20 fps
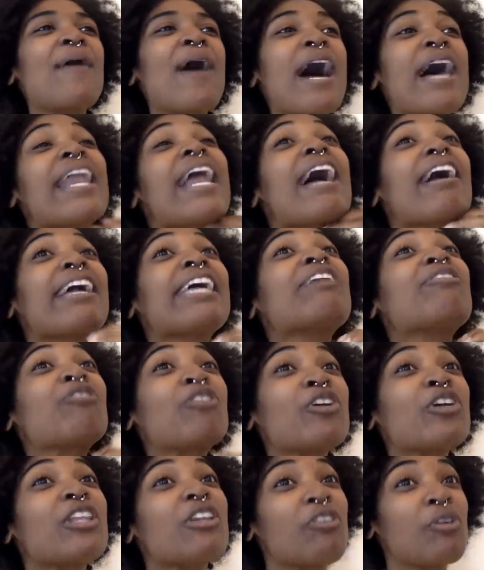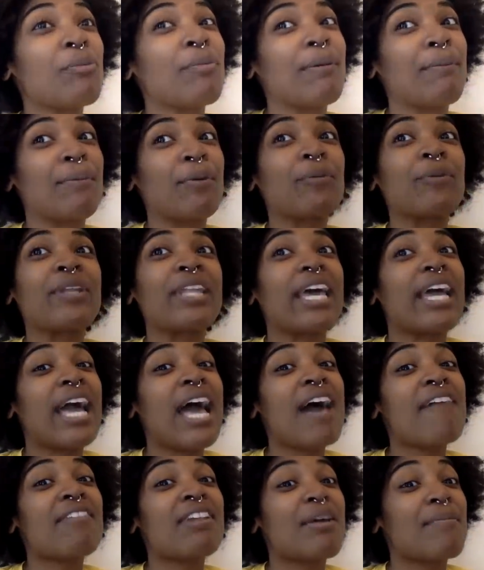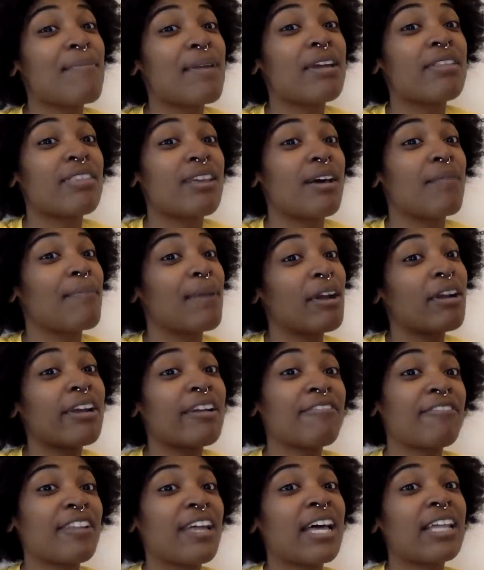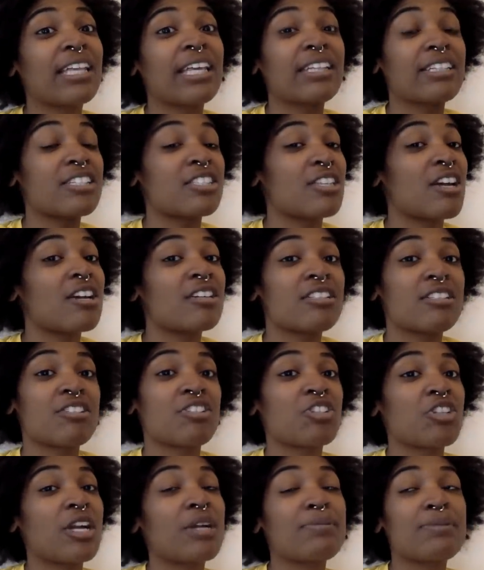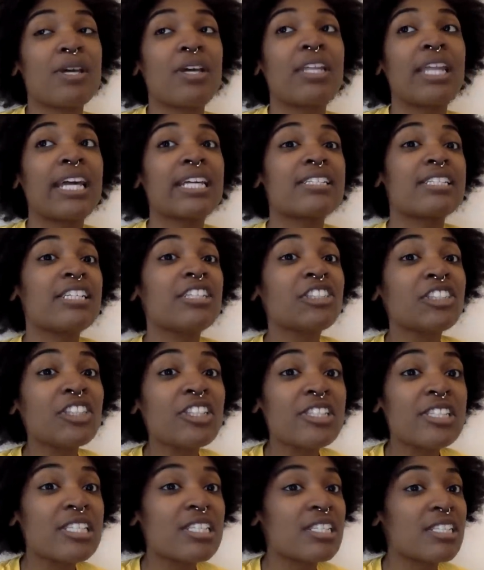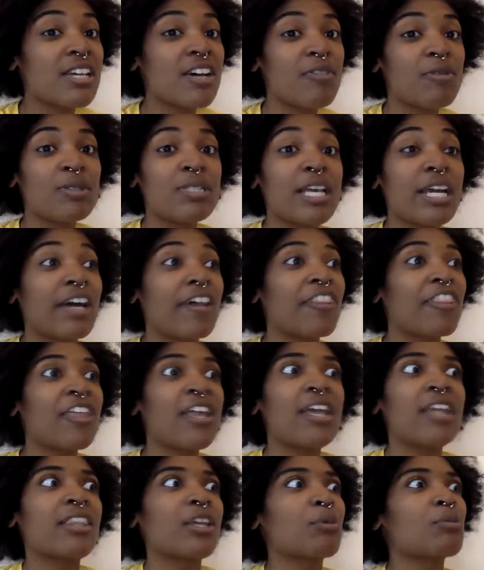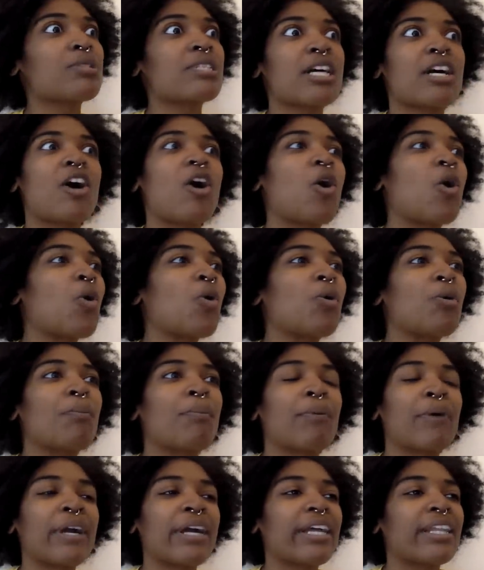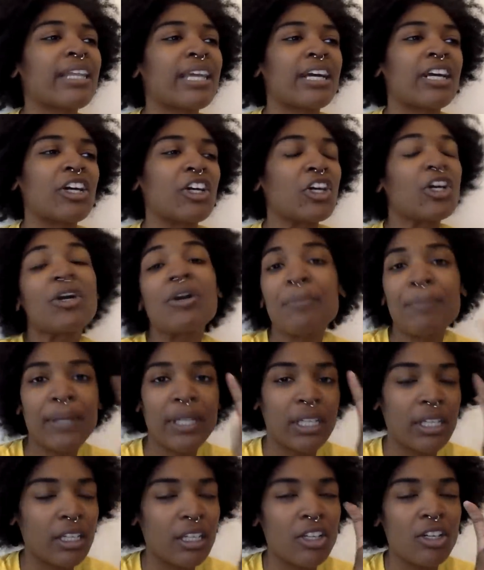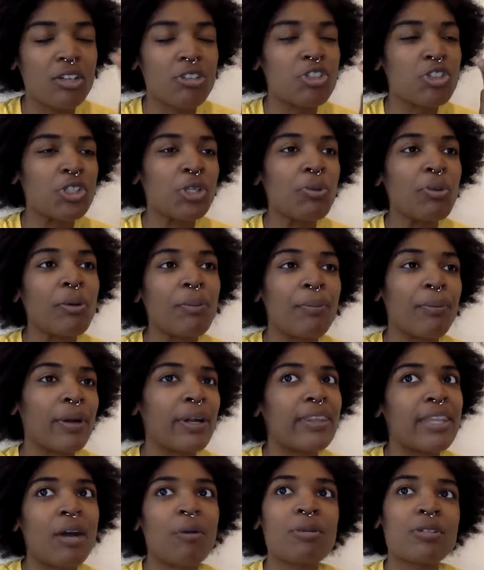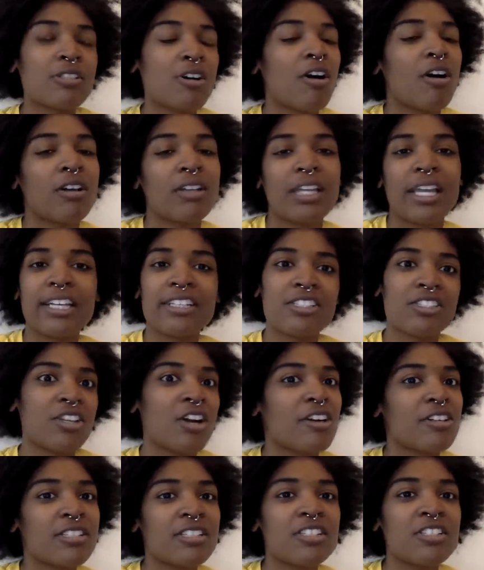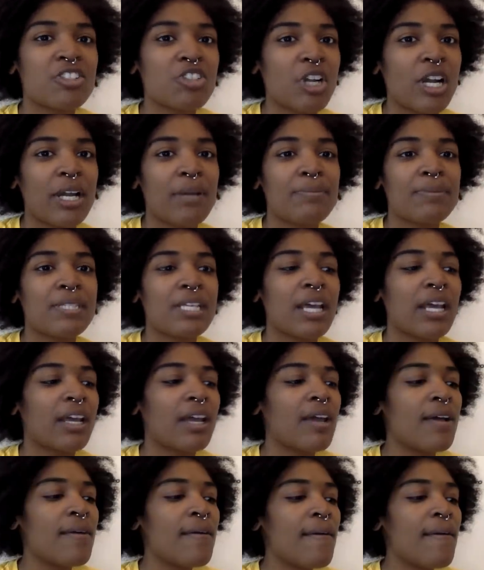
and I can really remember when like having the American flag, like the stars and stripes on like T-shirts and stuff was like a thing. There was like a whole brand, like an urban, you know, streetwear brand that was called like Stars and Stripes. Like